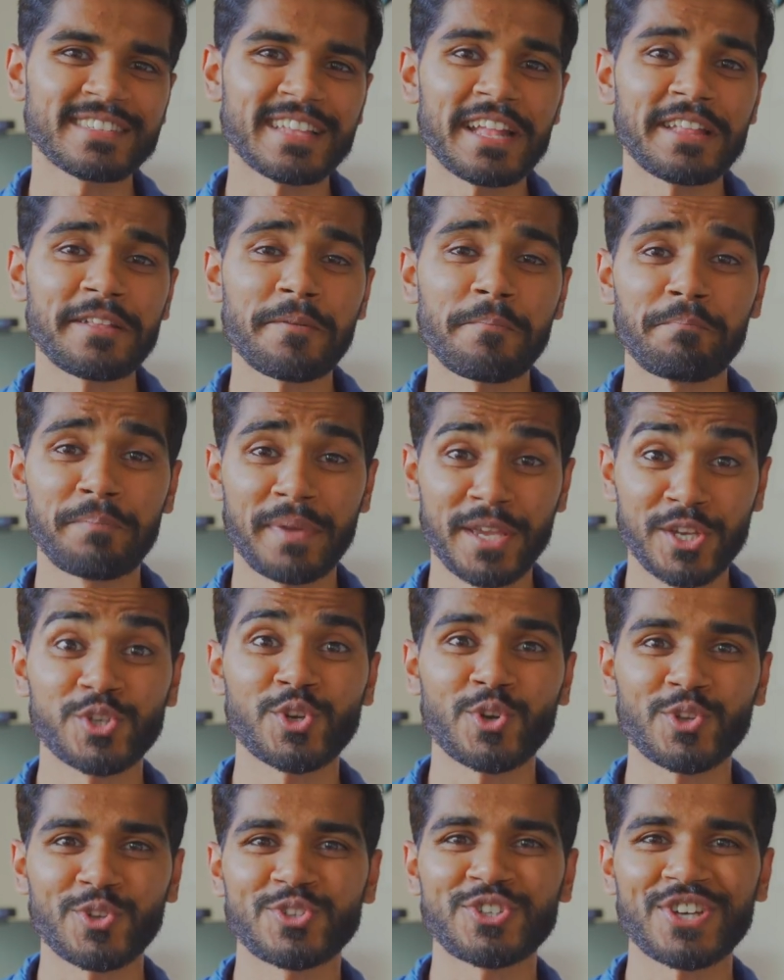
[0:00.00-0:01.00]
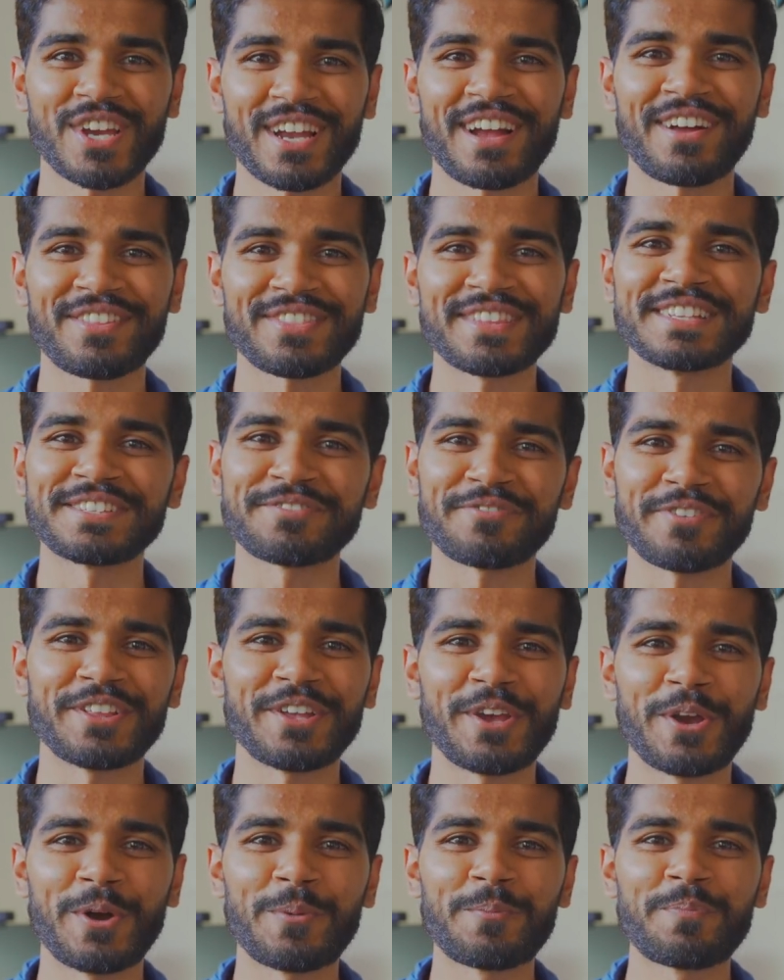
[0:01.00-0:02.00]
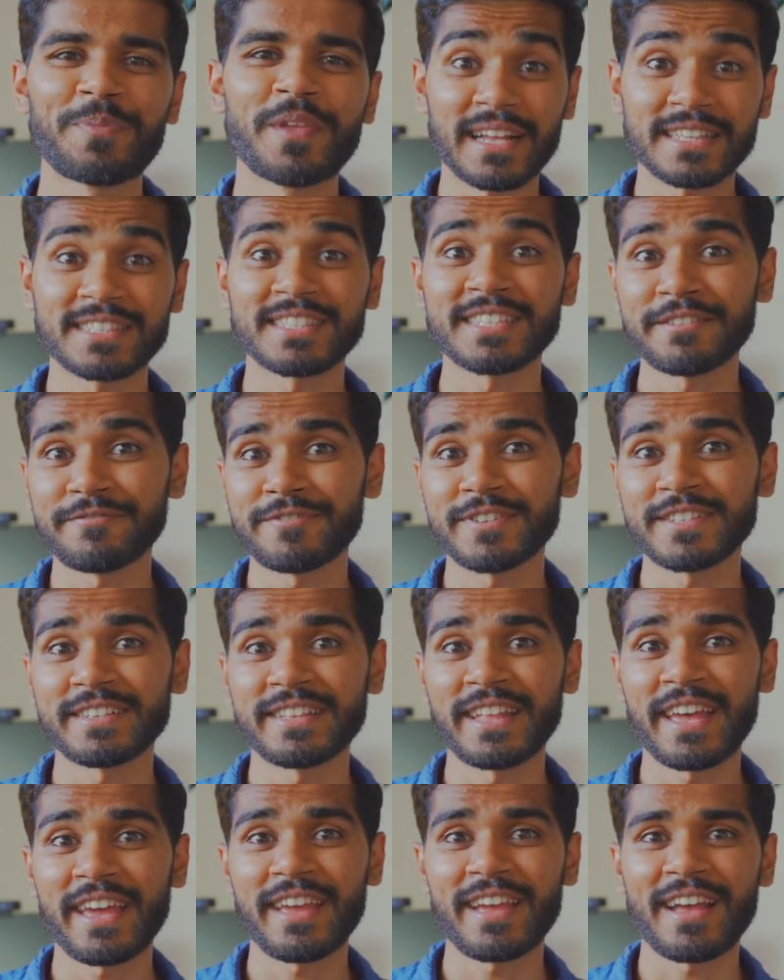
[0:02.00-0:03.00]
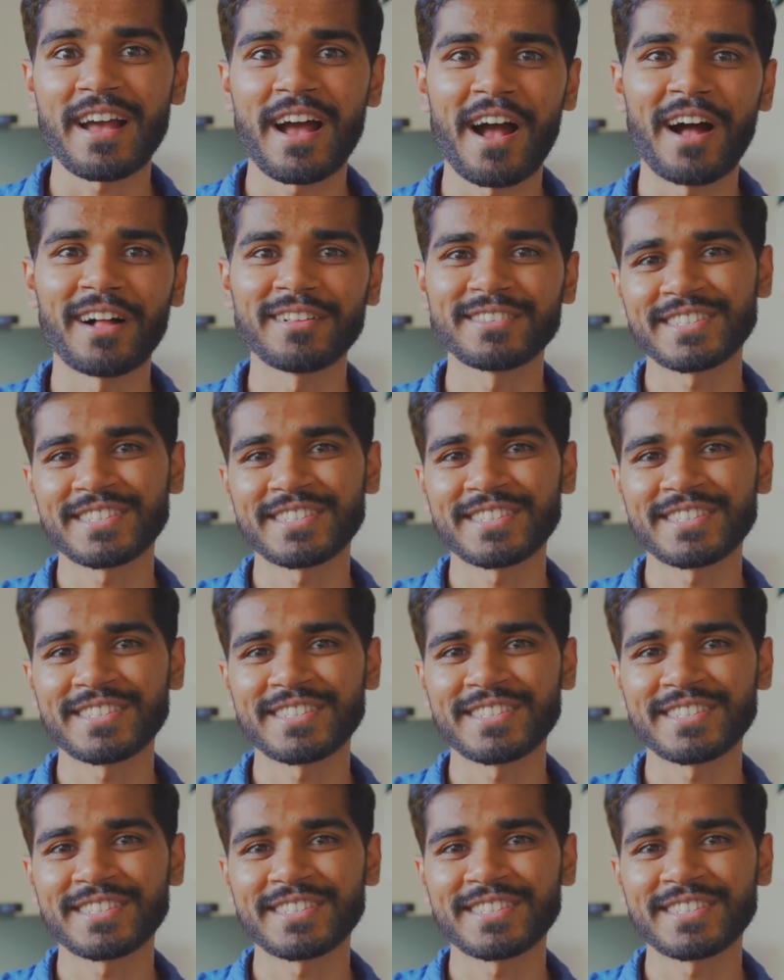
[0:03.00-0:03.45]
then be sure to check out this video. That's it for today. I'll